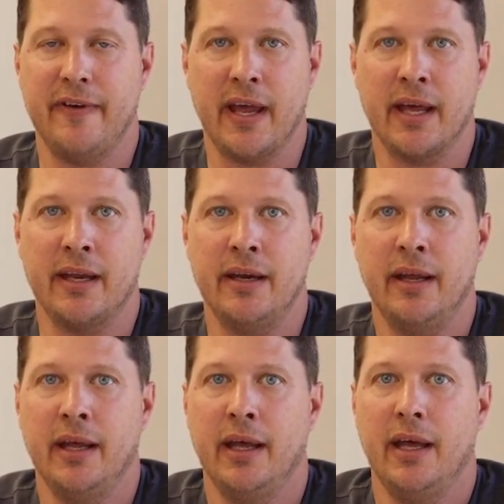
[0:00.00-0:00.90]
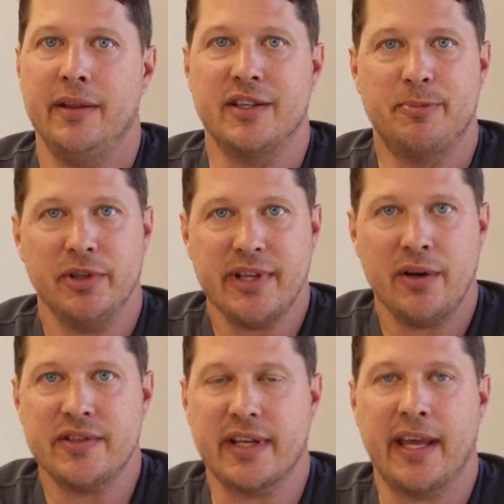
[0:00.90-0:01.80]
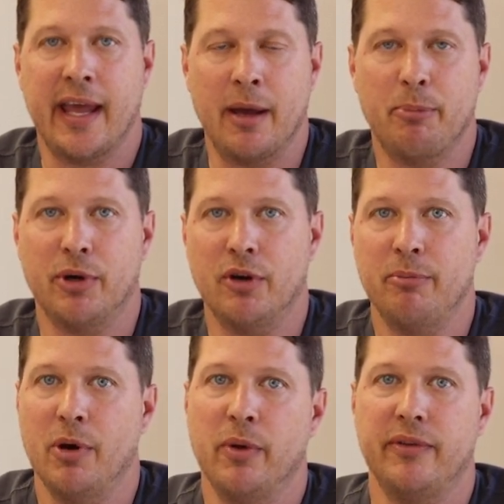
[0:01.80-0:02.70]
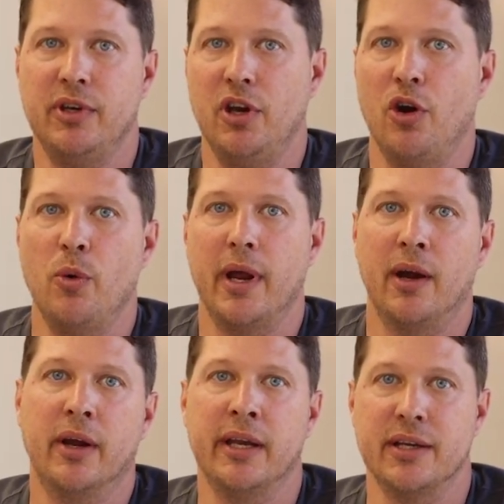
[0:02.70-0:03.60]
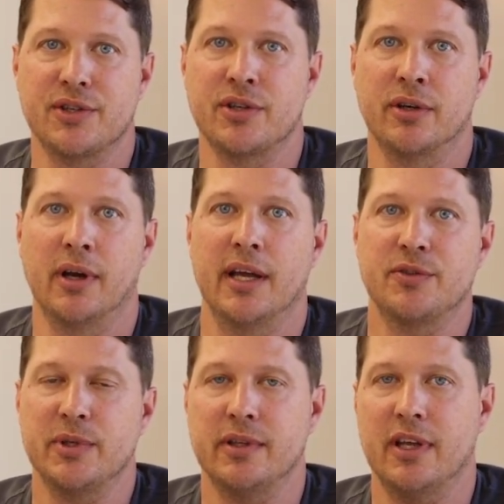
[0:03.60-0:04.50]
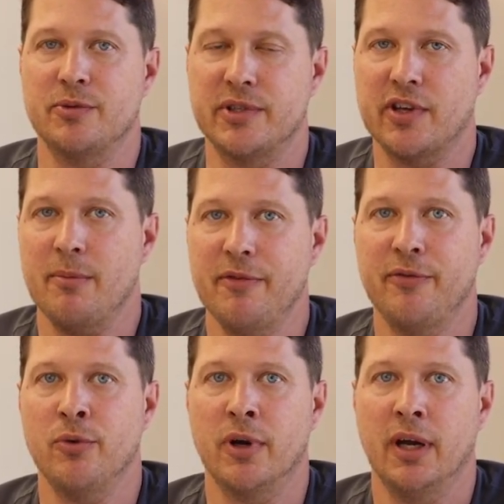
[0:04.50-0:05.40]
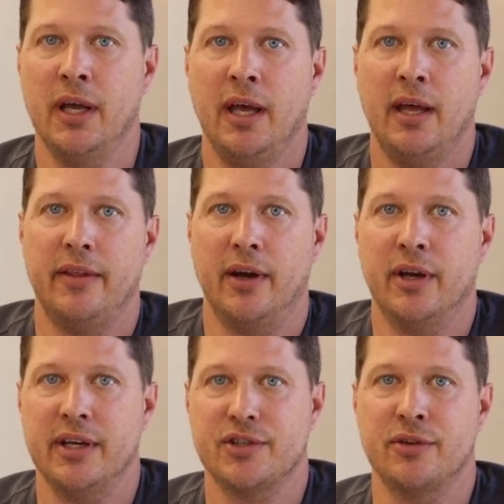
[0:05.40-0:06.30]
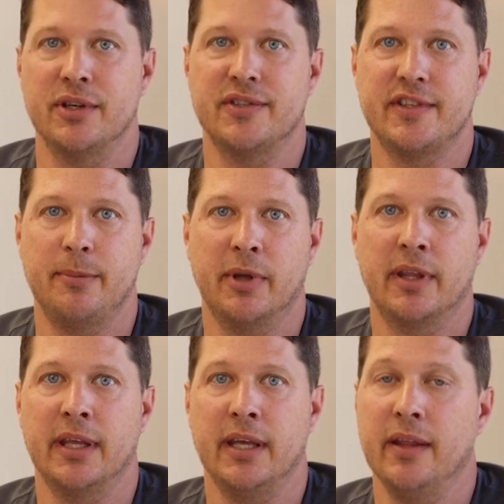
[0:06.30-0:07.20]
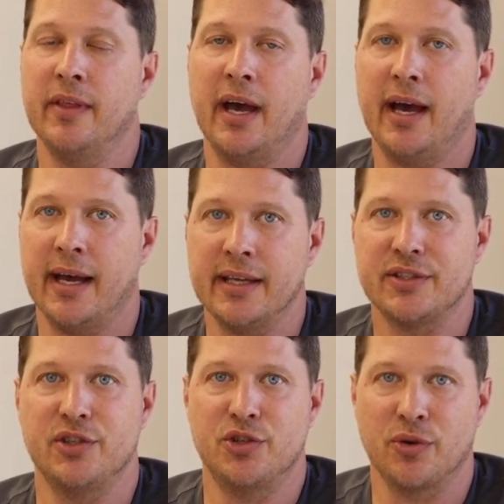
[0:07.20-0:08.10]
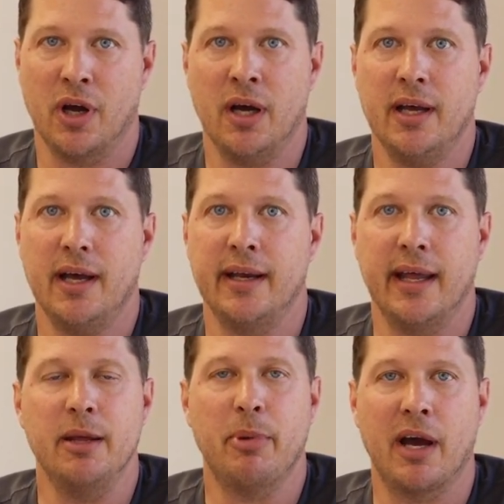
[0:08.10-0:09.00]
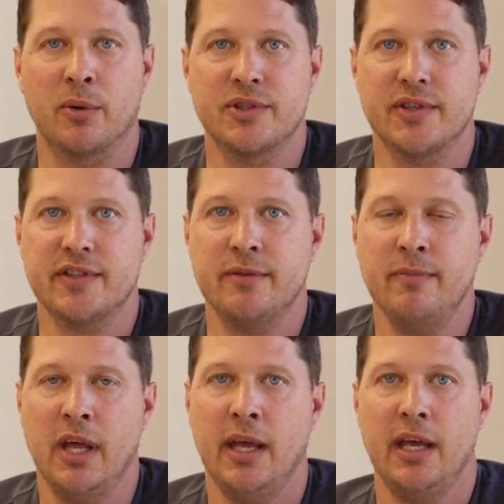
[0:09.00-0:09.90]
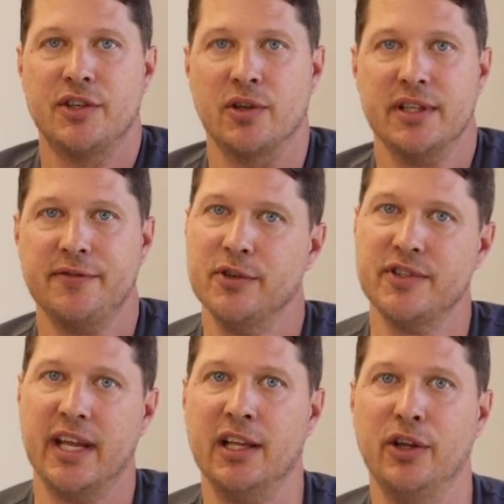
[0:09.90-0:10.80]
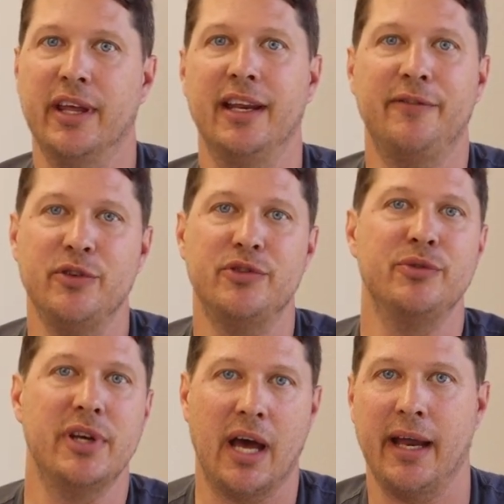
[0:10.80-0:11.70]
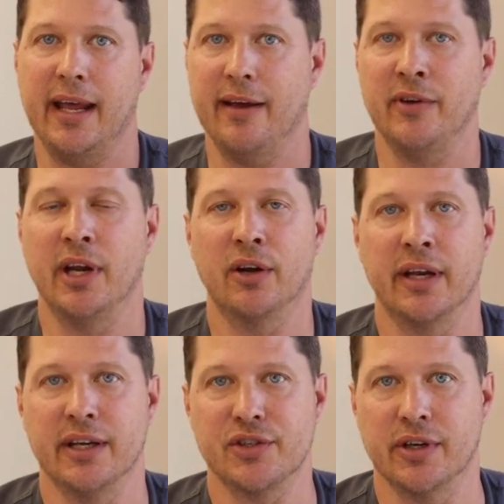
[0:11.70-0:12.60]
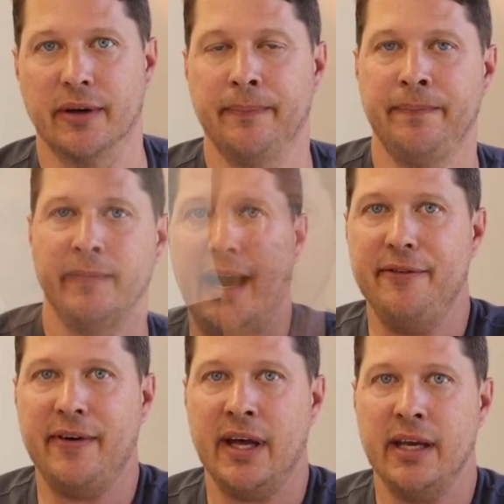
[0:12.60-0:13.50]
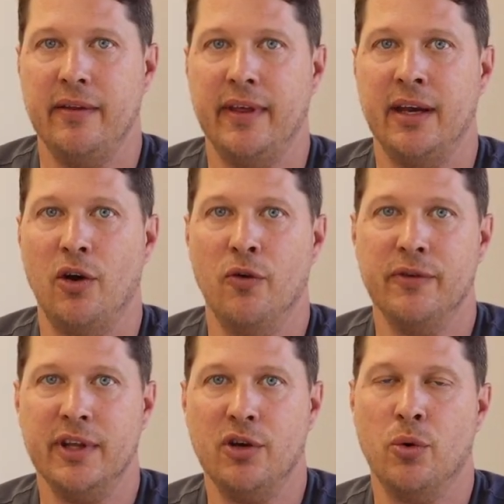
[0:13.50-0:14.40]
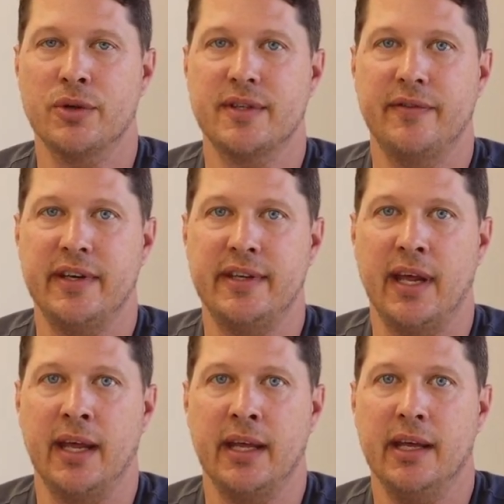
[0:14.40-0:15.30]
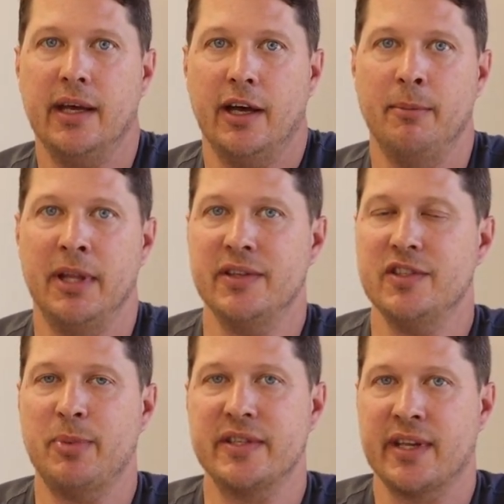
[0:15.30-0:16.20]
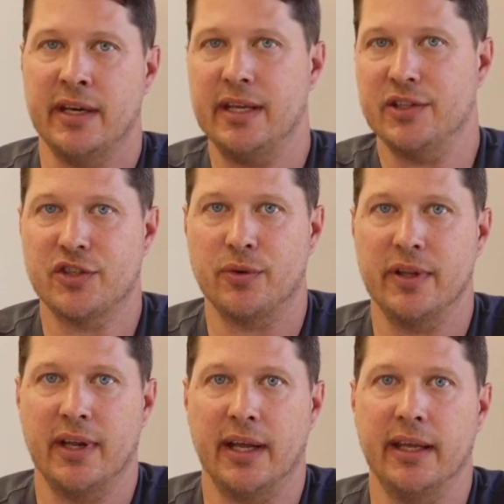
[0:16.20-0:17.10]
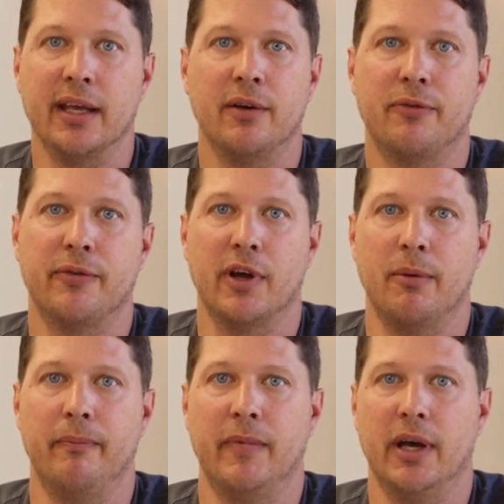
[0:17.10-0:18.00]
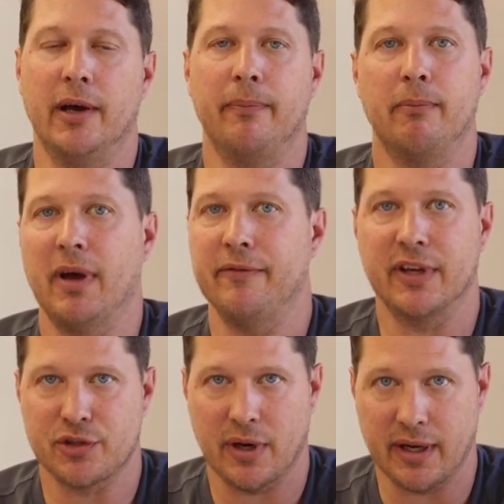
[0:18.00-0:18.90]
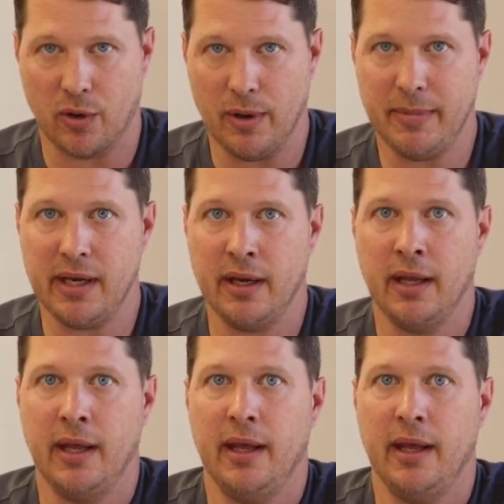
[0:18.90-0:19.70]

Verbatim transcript: van that's built out as a camper but with no air conditioner. As we, as we saw before, the air conditioner is typically the highest draw on any power system. So let's first take a look at if you do not have an air conditioner. I find that over the course of the day, um, and this is based on history that I get from um, my Victron equipment,